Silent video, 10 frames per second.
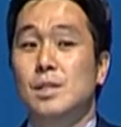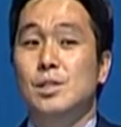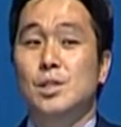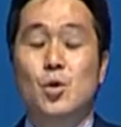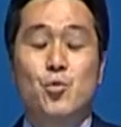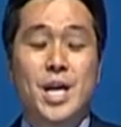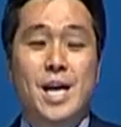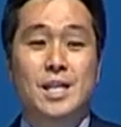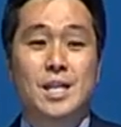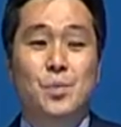No, we
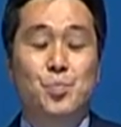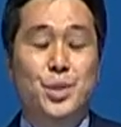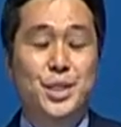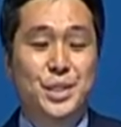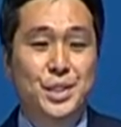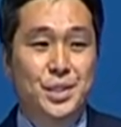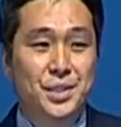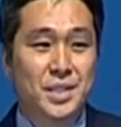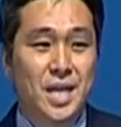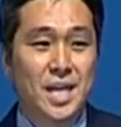had a
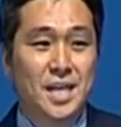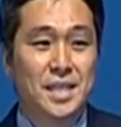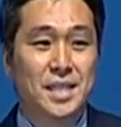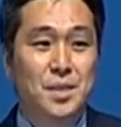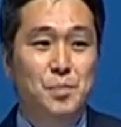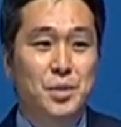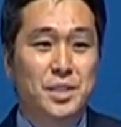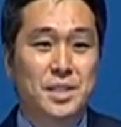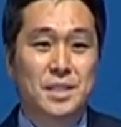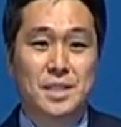prisons
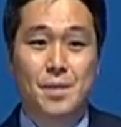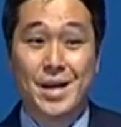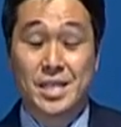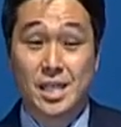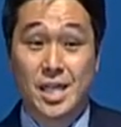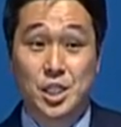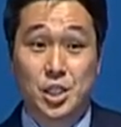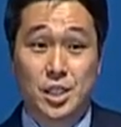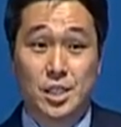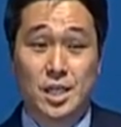mind
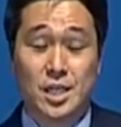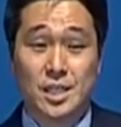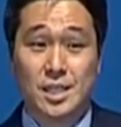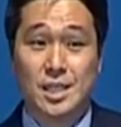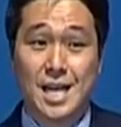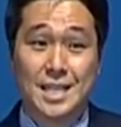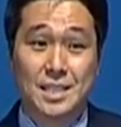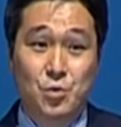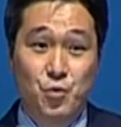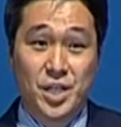lecture
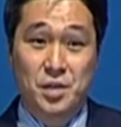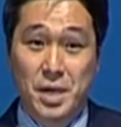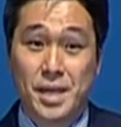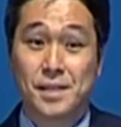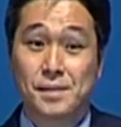last week, right?